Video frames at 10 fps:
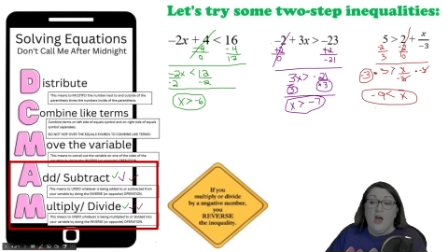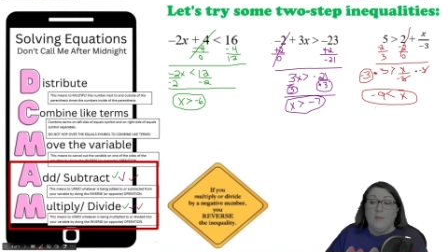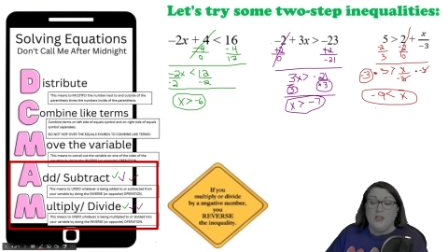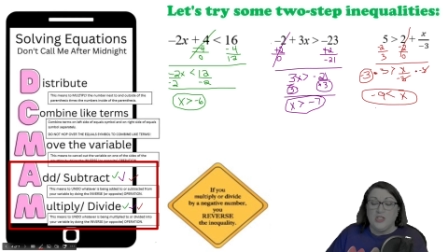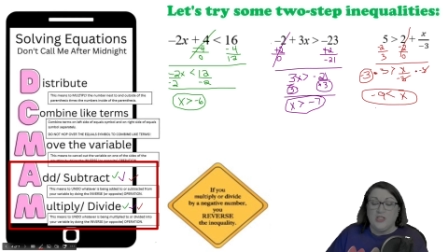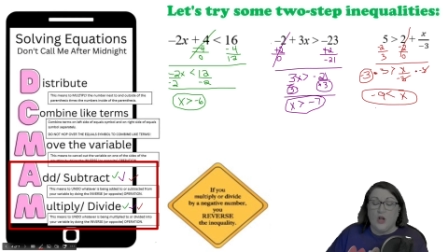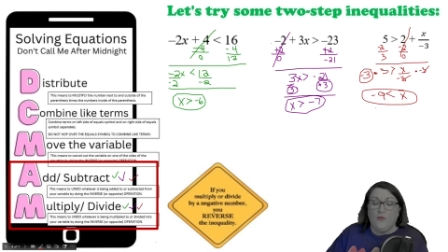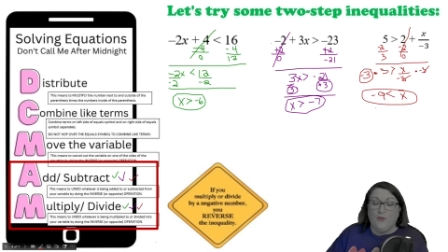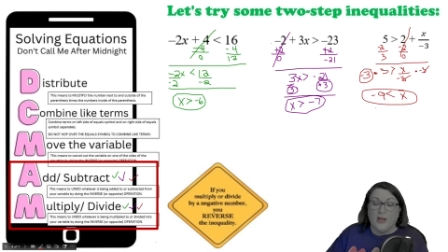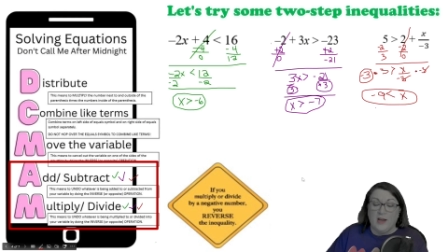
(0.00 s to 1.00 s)
But just
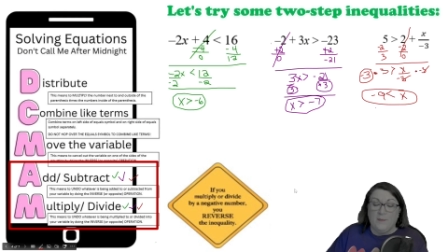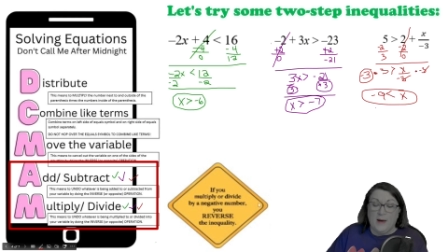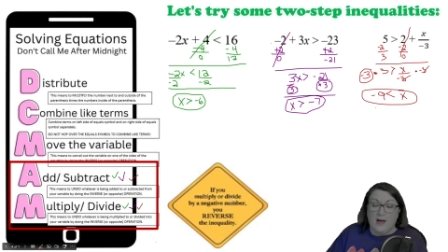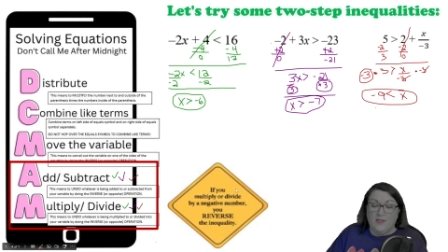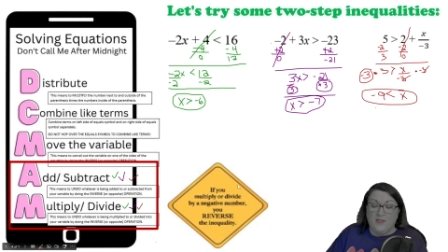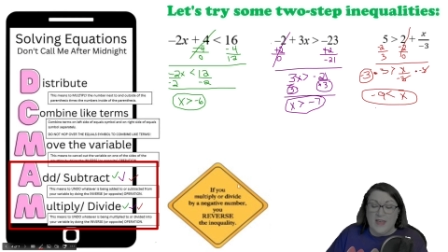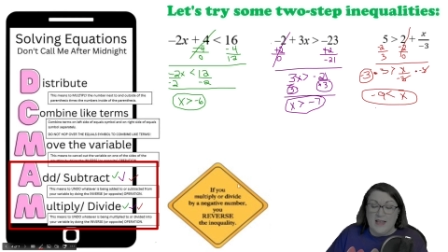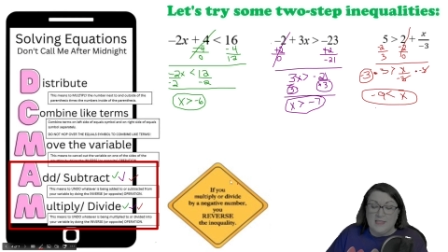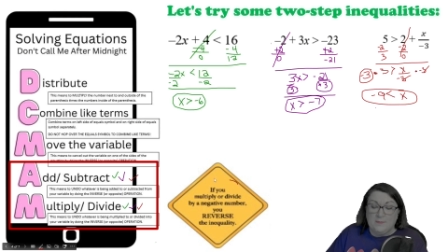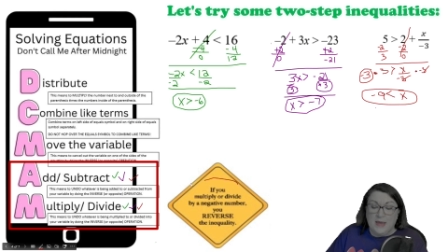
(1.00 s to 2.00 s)
don't forget about
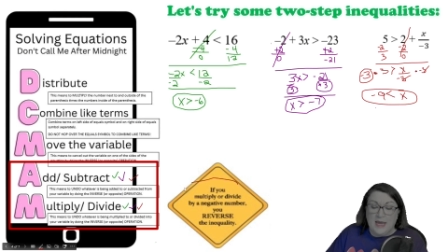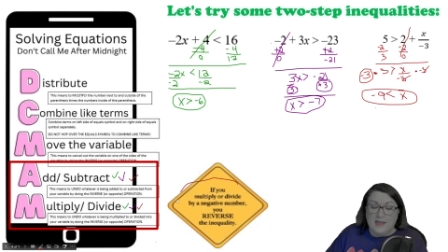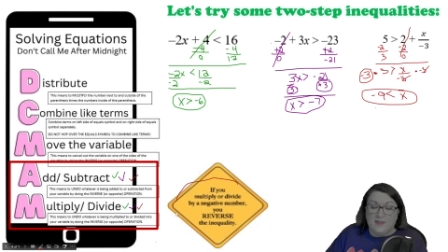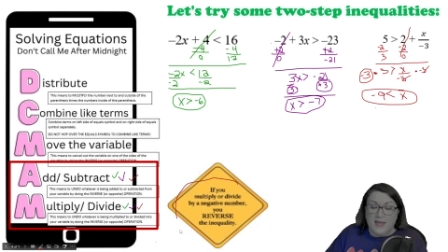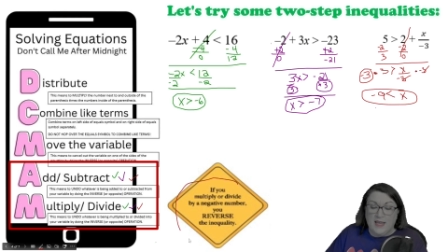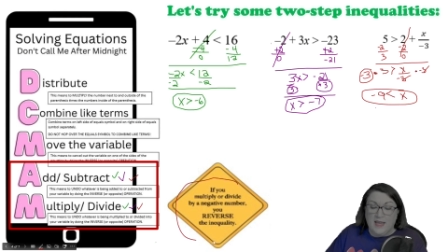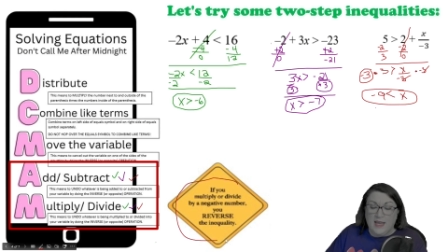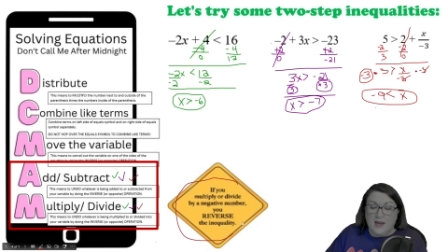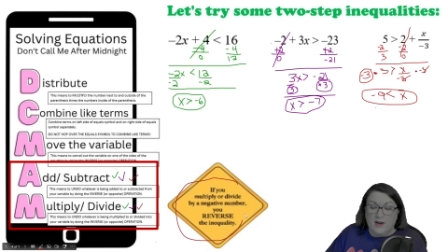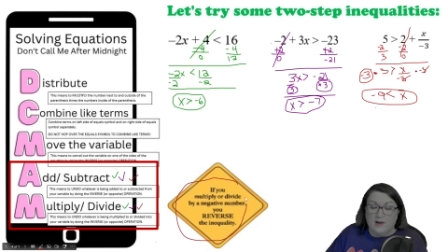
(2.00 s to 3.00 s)
this big thing
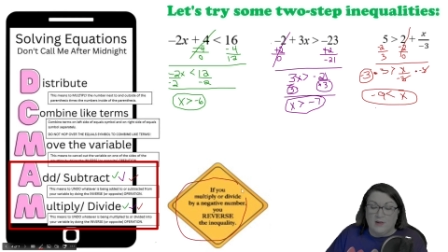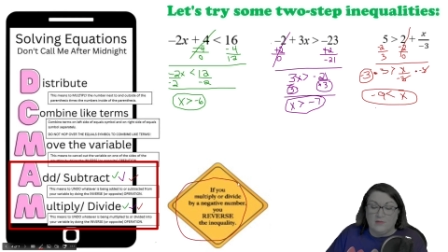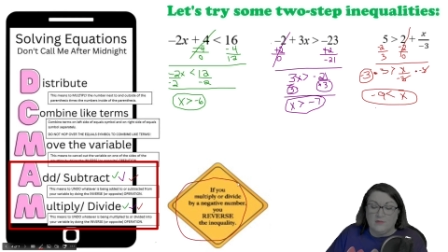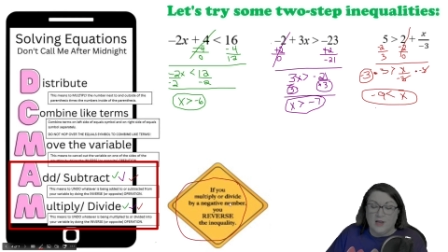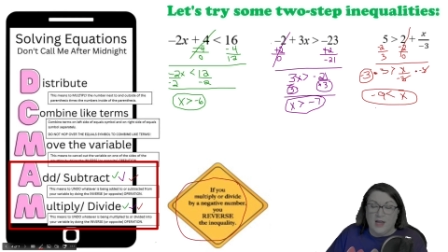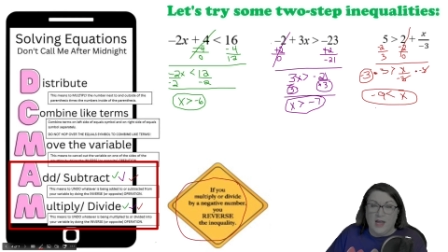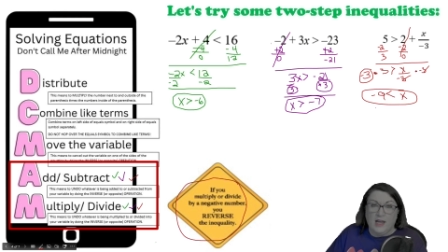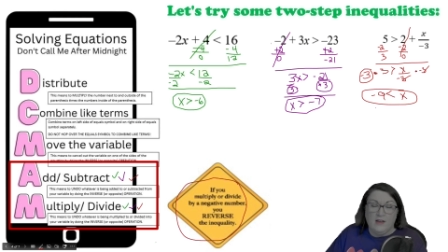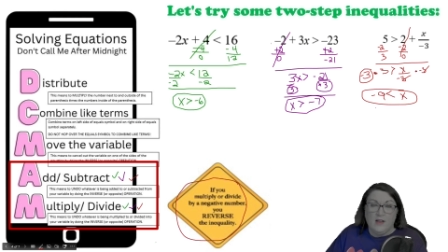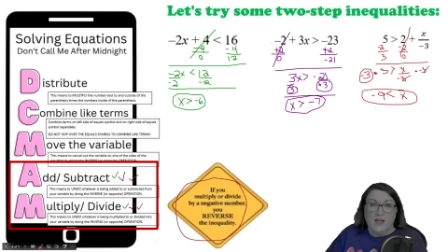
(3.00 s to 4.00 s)
here,
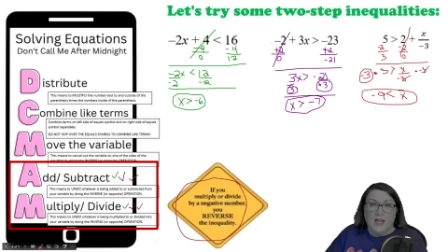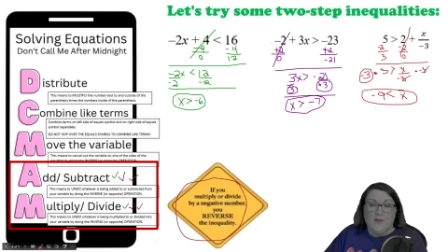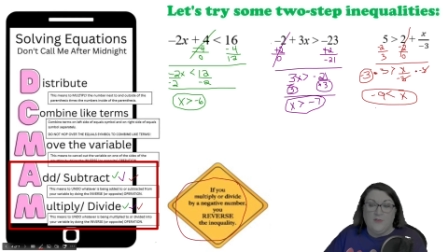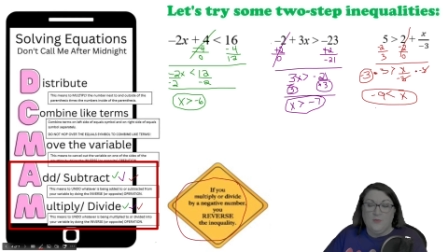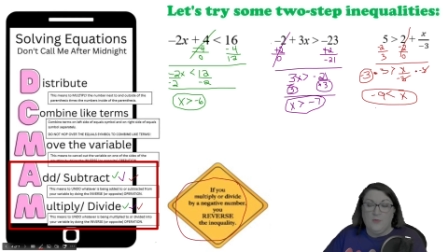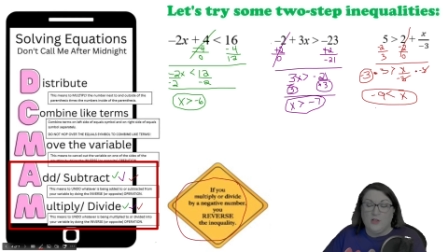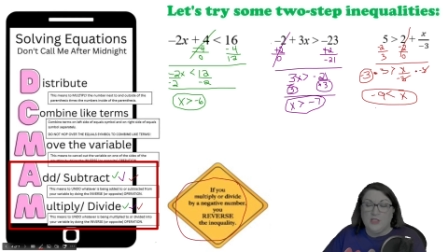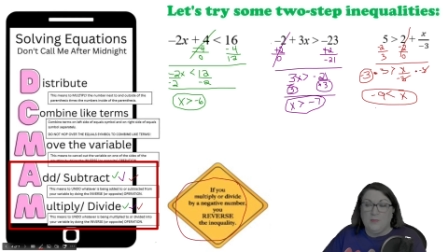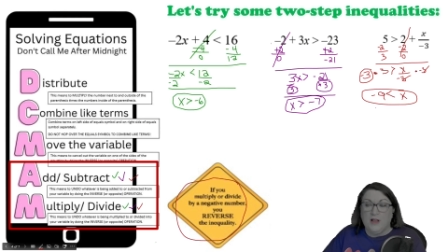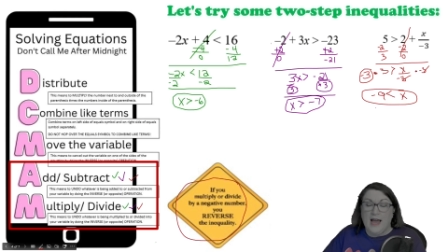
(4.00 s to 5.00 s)
okay? If you
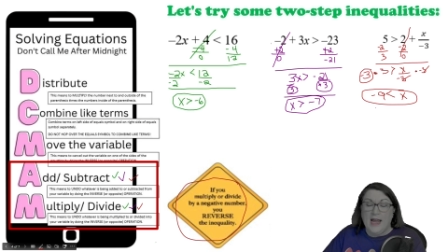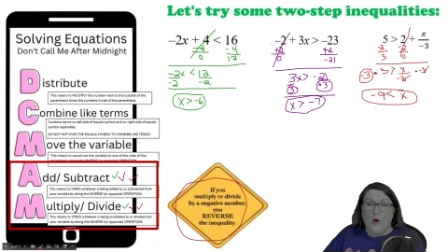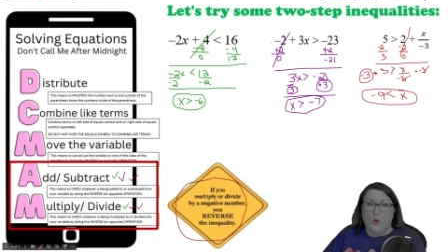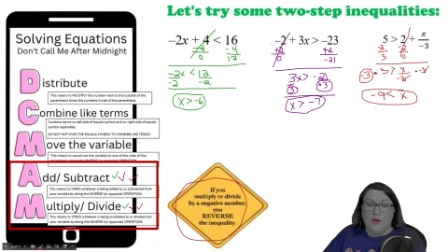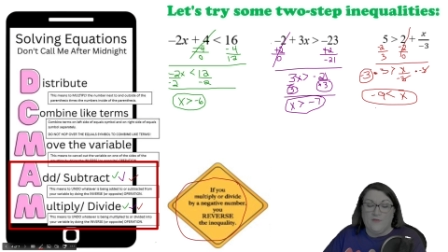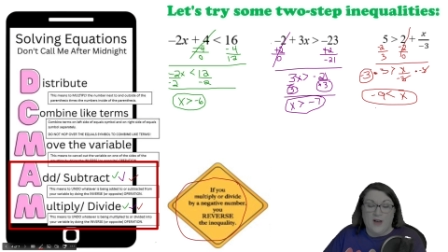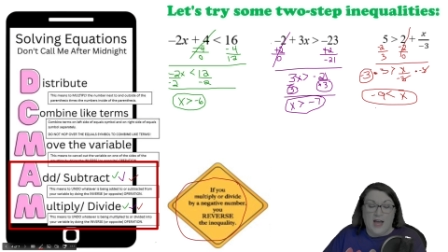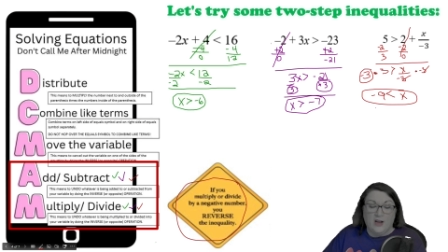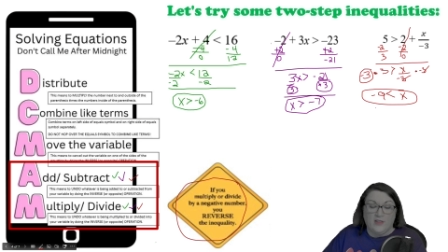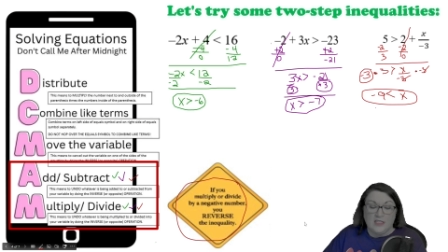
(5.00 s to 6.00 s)
multiply or
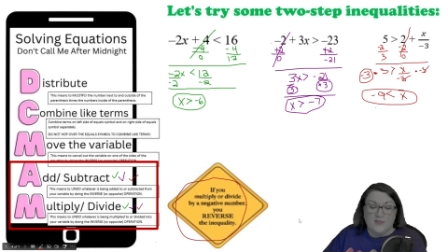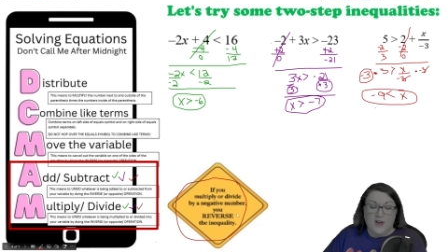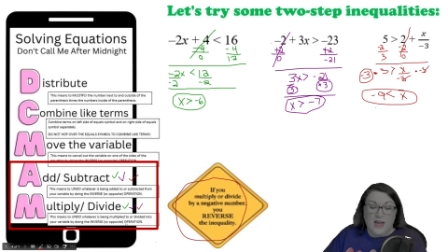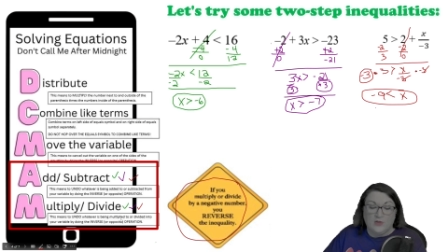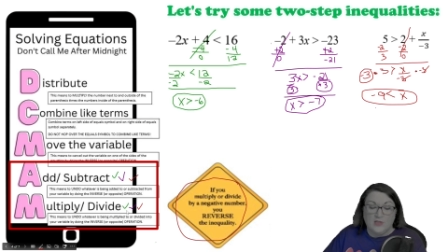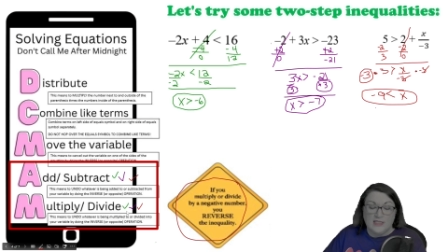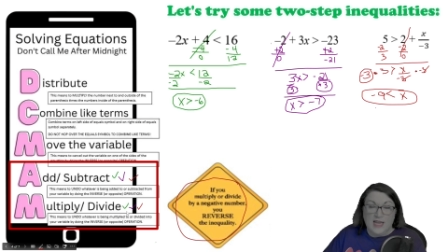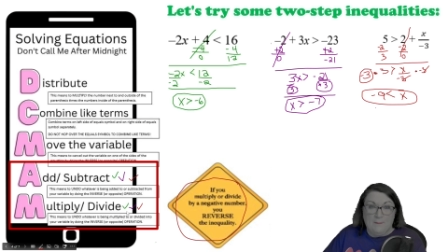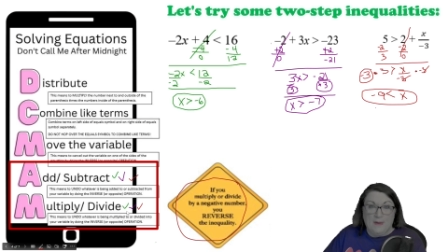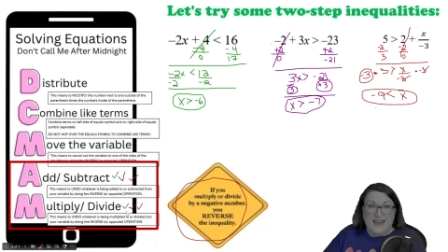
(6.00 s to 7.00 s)
divide on this final
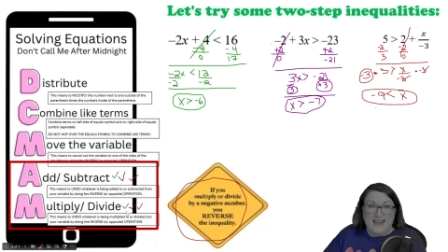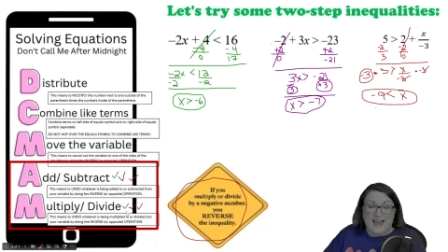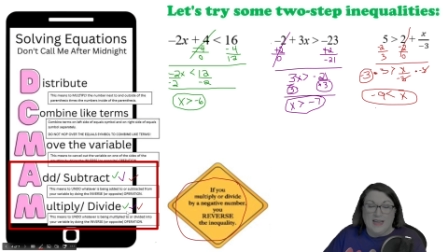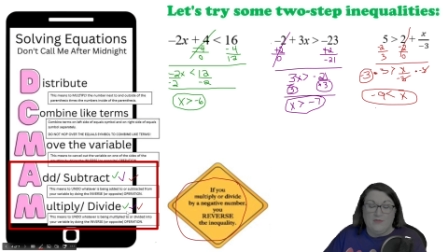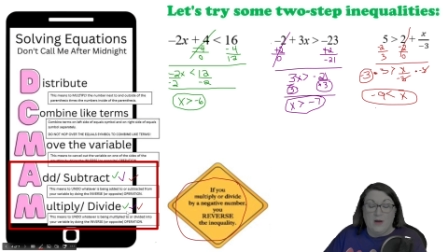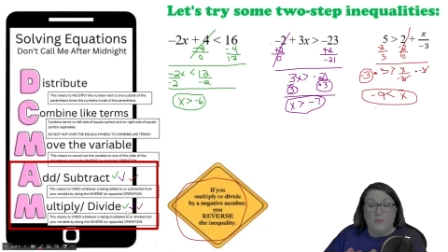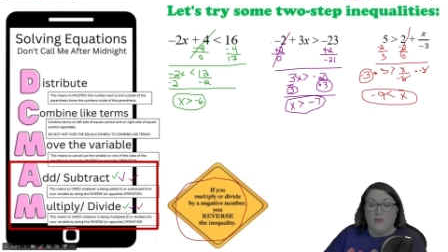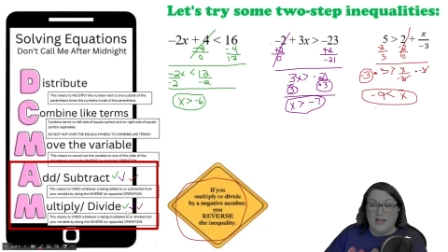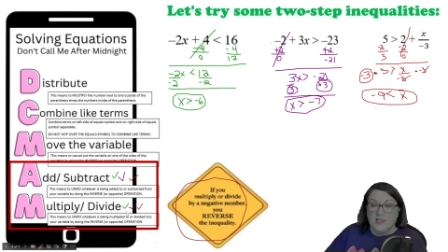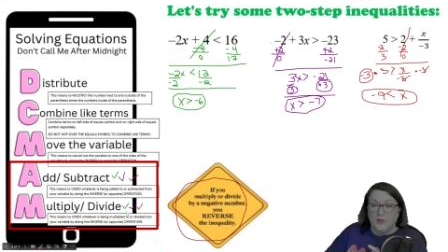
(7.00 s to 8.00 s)
step by a negative number,
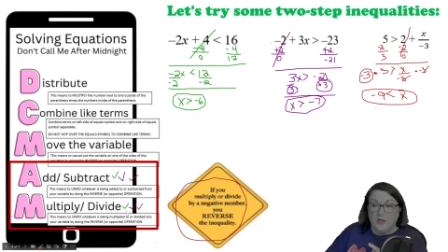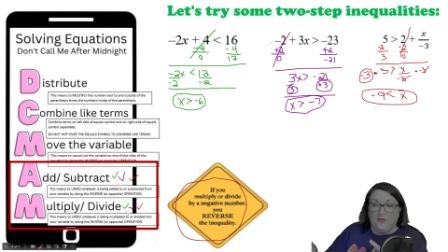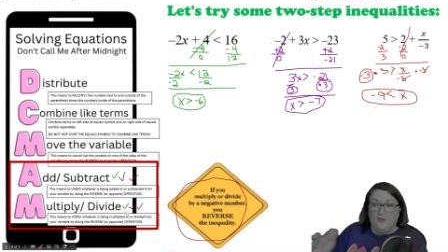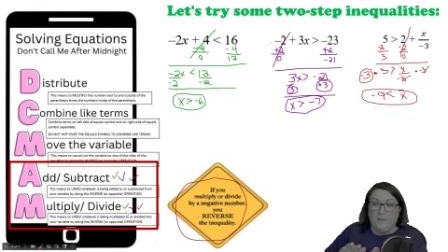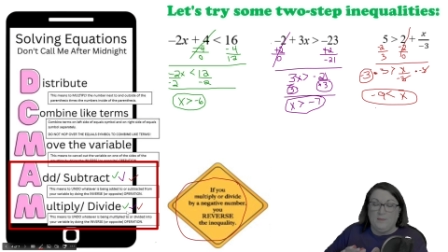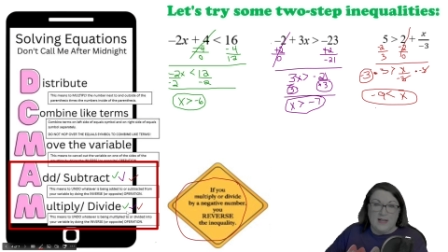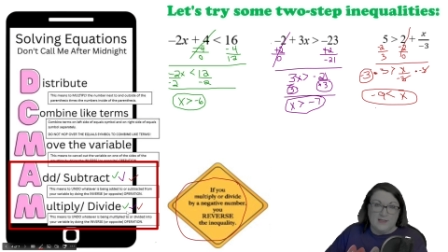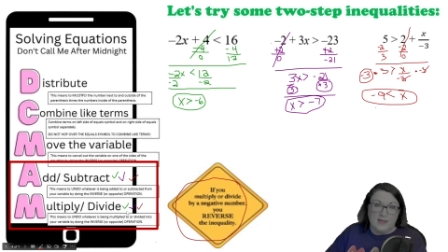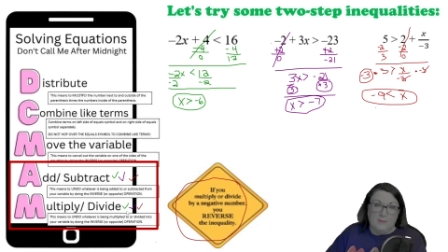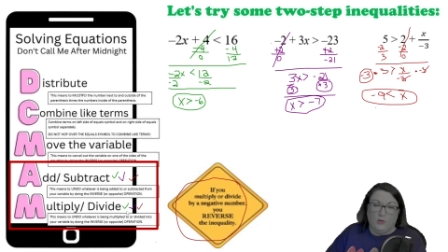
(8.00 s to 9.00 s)
that's when you flip that
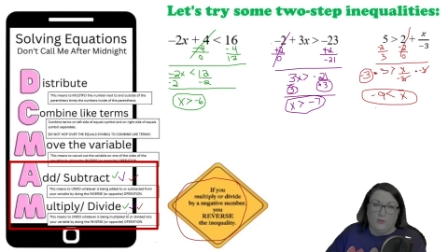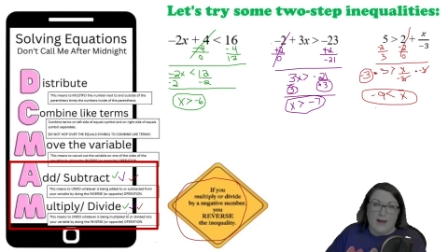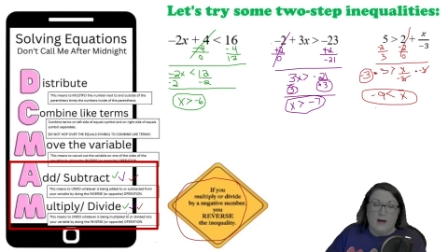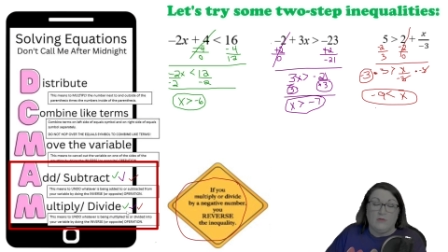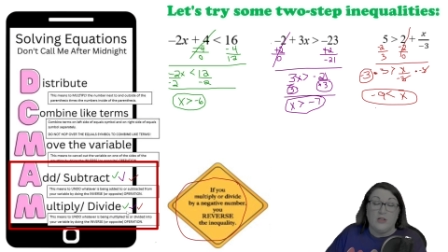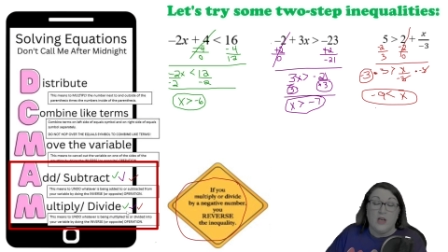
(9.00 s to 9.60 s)
symbol around